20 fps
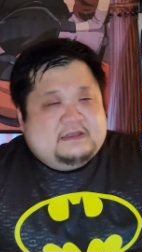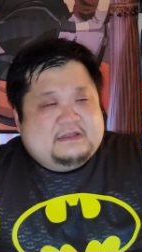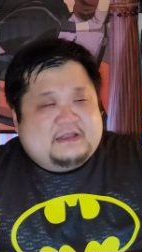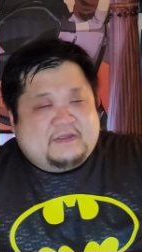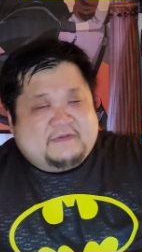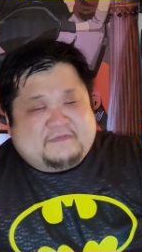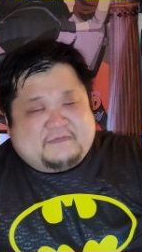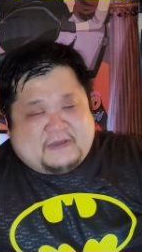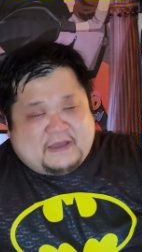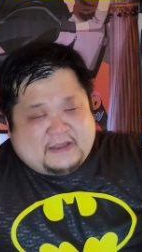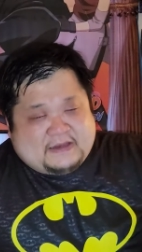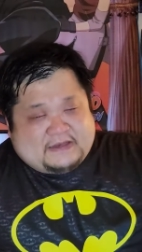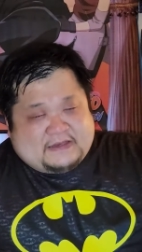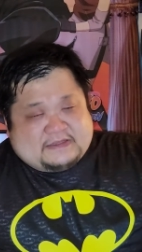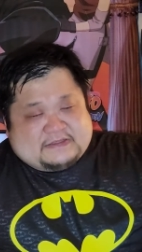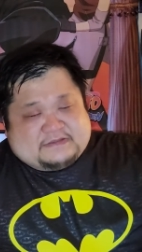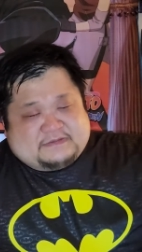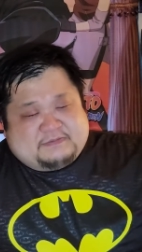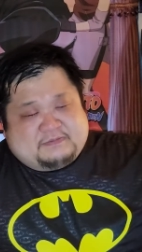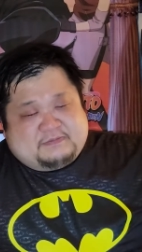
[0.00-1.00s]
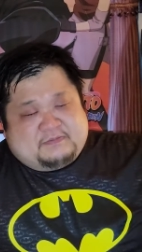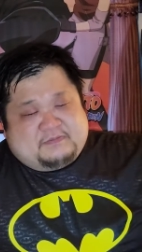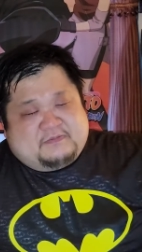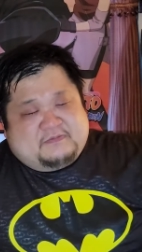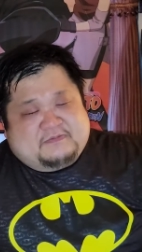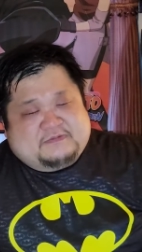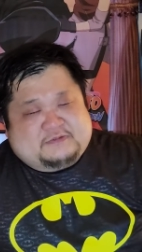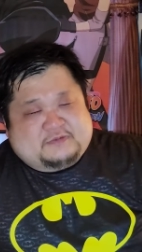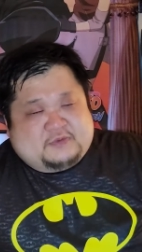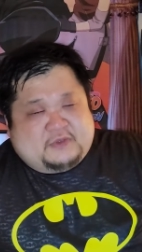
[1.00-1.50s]
they find his
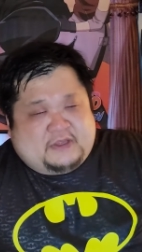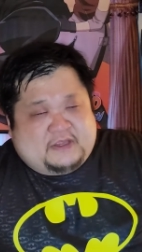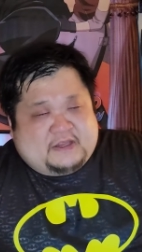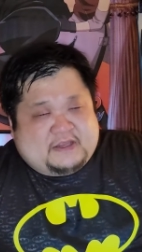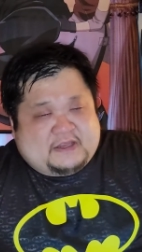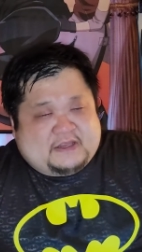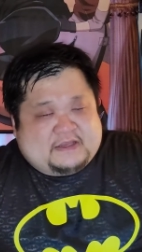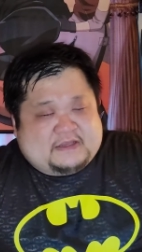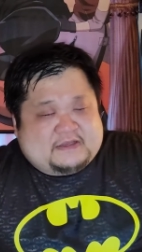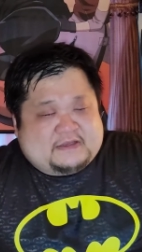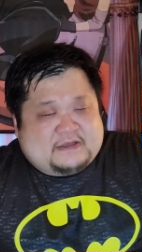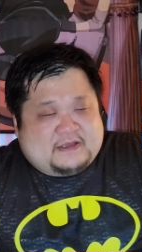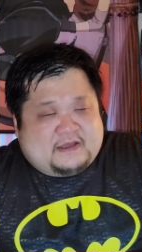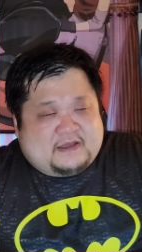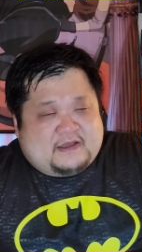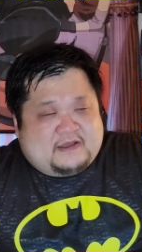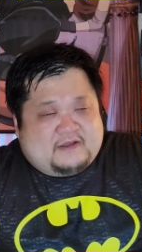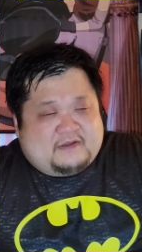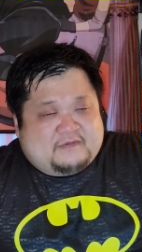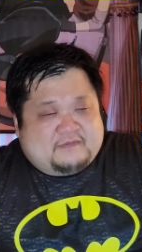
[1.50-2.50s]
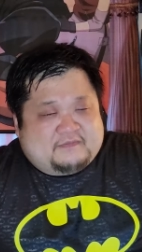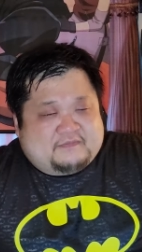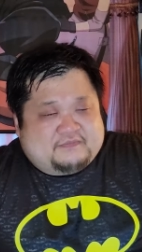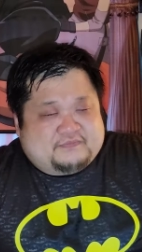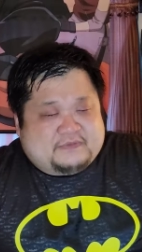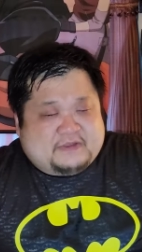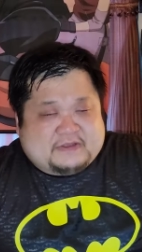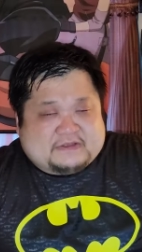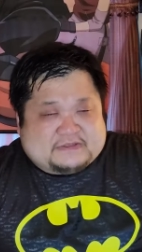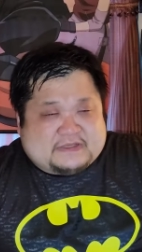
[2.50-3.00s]
suite, and
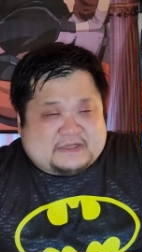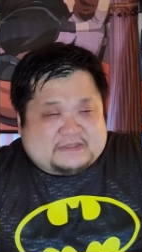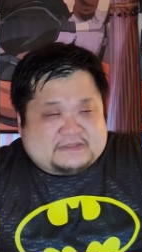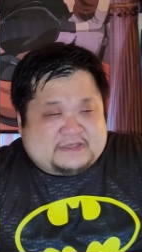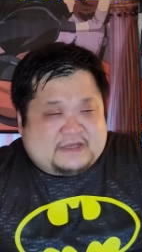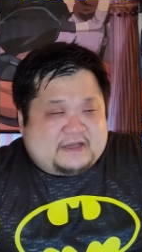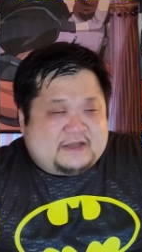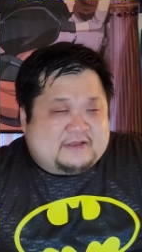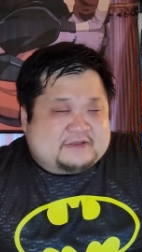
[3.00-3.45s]
he was not there.